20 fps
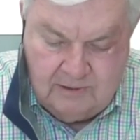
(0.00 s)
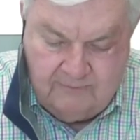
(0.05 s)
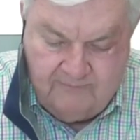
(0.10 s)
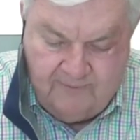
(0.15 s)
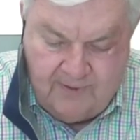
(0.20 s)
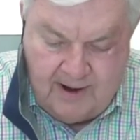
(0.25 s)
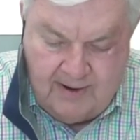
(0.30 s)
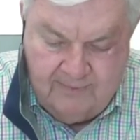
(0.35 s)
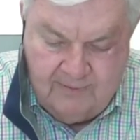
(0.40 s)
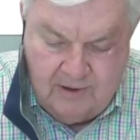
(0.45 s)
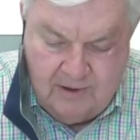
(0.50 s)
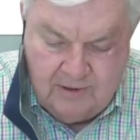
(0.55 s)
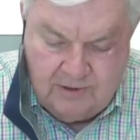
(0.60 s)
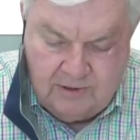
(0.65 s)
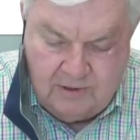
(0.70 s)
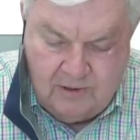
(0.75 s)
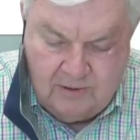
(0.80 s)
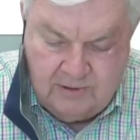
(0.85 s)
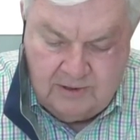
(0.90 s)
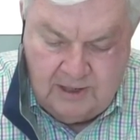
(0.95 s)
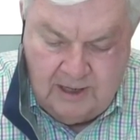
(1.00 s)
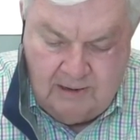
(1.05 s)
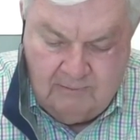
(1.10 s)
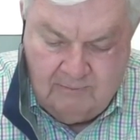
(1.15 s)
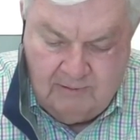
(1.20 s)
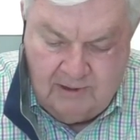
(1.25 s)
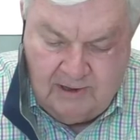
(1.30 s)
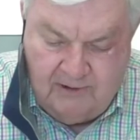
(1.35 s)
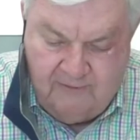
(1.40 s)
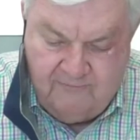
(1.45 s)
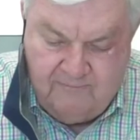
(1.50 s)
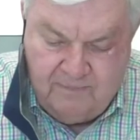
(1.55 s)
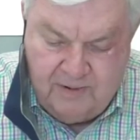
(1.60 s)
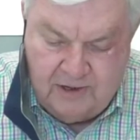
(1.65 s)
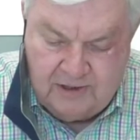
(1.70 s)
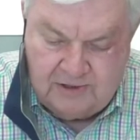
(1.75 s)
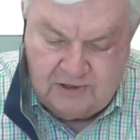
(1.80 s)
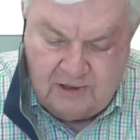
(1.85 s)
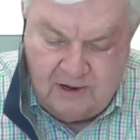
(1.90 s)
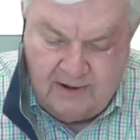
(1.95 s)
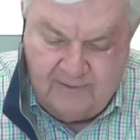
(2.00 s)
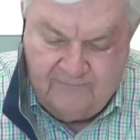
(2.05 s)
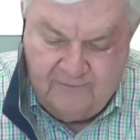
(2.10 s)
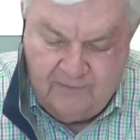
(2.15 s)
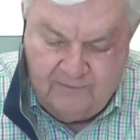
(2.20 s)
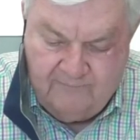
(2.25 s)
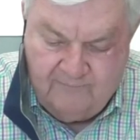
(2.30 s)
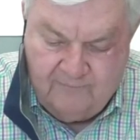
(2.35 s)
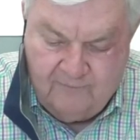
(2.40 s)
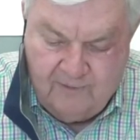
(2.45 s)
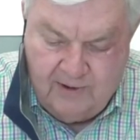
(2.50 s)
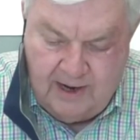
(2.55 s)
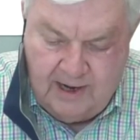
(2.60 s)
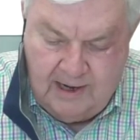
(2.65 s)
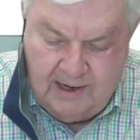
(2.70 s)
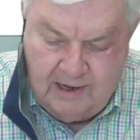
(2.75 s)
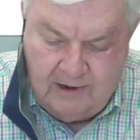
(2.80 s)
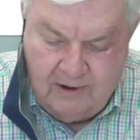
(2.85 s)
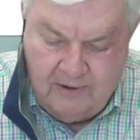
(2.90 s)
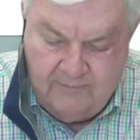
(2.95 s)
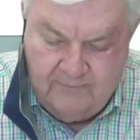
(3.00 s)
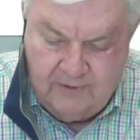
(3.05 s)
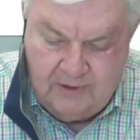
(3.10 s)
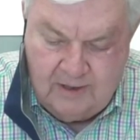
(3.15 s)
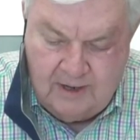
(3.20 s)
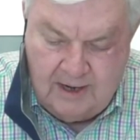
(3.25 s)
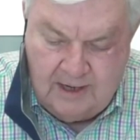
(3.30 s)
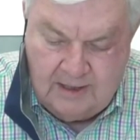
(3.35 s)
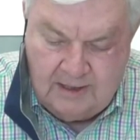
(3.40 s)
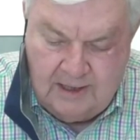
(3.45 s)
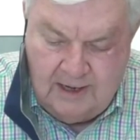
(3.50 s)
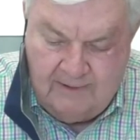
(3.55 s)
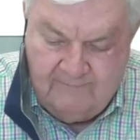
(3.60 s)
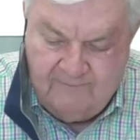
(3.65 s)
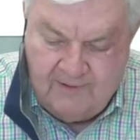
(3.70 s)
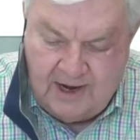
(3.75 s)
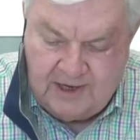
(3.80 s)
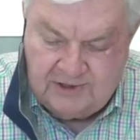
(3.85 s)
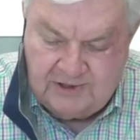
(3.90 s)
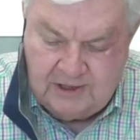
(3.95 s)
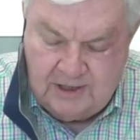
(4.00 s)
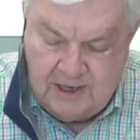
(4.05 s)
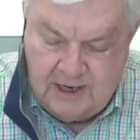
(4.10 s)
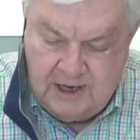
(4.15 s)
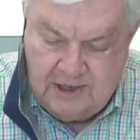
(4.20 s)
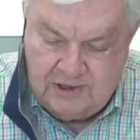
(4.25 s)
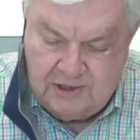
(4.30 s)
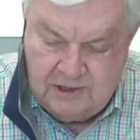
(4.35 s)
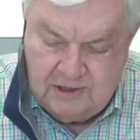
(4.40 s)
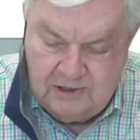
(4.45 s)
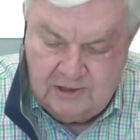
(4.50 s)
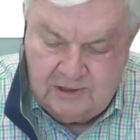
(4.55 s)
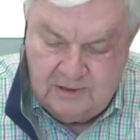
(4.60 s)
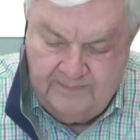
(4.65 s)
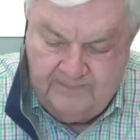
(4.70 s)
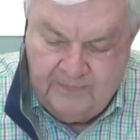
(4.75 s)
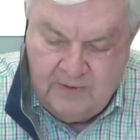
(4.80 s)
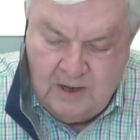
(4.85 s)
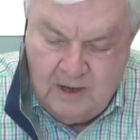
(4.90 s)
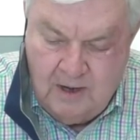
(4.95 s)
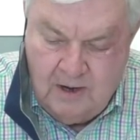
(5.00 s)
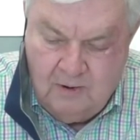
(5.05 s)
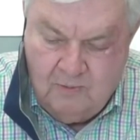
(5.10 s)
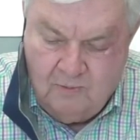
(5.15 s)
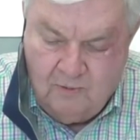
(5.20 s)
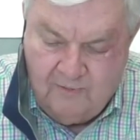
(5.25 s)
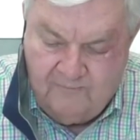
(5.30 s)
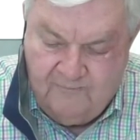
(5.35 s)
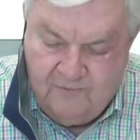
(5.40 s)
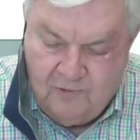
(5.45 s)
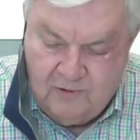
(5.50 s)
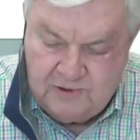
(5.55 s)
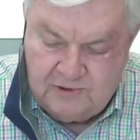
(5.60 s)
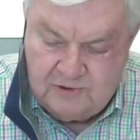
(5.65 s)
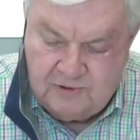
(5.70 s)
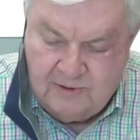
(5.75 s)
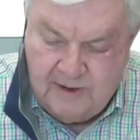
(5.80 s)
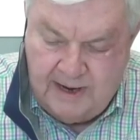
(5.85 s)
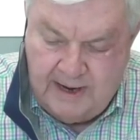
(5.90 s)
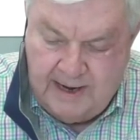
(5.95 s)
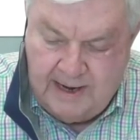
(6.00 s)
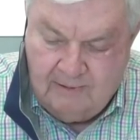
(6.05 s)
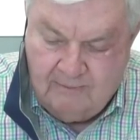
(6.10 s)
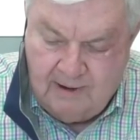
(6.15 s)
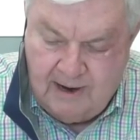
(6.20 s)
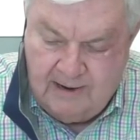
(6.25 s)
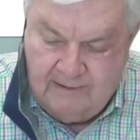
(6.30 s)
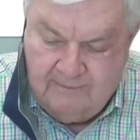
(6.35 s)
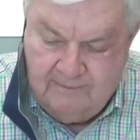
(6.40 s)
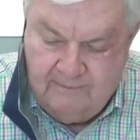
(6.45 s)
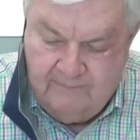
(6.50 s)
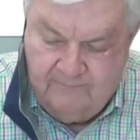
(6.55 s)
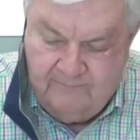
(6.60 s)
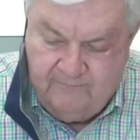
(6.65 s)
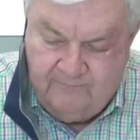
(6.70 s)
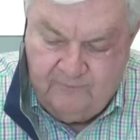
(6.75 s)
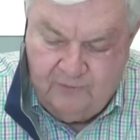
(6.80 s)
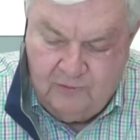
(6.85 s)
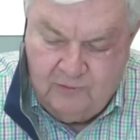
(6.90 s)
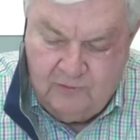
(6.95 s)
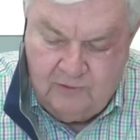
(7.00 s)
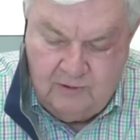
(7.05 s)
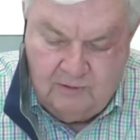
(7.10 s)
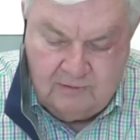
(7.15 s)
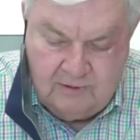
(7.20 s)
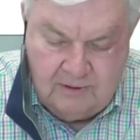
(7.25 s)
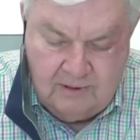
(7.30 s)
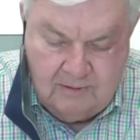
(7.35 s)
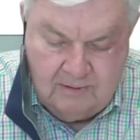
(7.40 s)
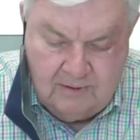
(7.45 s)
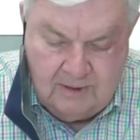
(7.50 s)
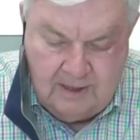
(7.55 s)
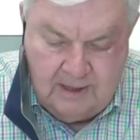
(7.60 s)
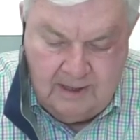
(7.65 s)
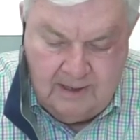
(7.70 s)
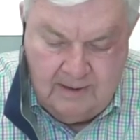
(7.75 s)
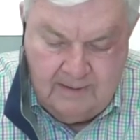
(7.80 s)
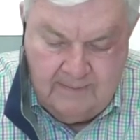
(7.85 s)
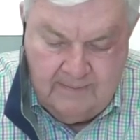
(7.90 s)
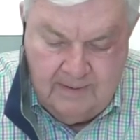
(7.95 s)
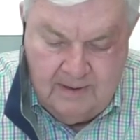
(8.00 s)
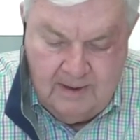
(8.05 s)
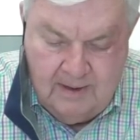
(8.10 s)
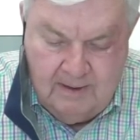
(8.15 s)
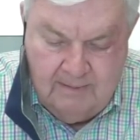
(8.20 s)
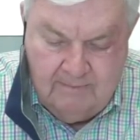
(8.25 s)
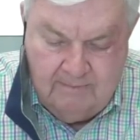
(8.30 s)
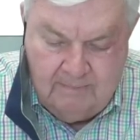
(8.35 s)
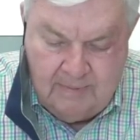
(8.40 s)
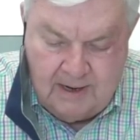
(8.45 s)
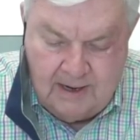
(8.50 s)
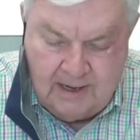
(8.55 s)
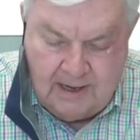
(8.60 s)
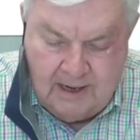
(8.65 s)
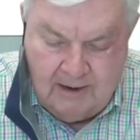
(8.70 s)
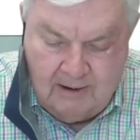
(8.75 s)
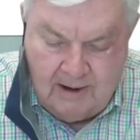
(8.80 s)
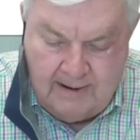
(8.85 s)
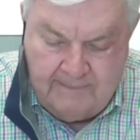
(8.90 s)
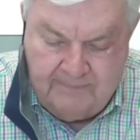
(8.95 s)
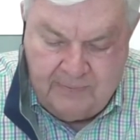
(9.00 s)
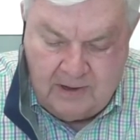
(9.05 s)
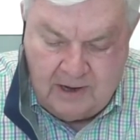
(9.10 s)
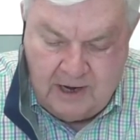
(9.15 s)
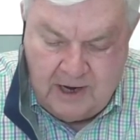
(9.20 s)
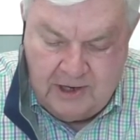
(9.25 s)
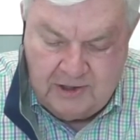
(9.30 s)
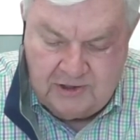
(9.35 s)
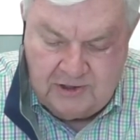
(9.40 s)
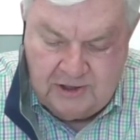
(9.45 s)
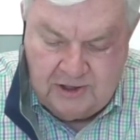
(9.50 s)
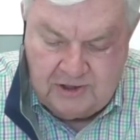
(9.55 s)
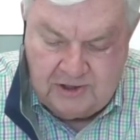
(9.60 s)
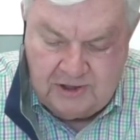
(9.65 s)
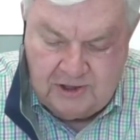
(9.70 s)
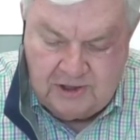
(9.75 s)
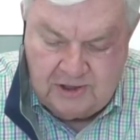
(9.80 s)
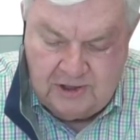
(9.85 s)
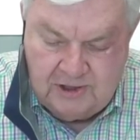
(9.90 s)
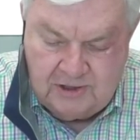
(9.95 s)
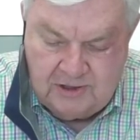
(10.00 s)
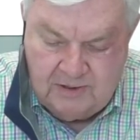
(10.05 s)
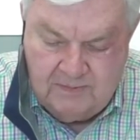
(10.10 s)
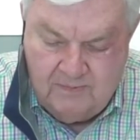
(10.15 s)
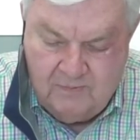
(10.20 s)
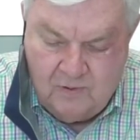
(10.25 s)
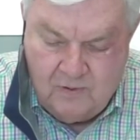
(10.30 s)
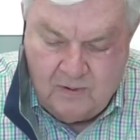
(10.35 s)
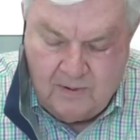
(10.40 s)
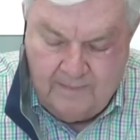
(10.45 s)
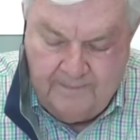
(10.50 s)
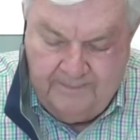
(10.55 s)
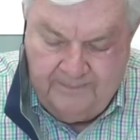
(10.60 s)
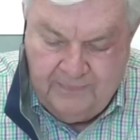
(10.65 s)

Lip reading: 513 relief bus offered free COVID-19 vaccinations, workforce training, rent, food, utility, Medicare application assistance, and more.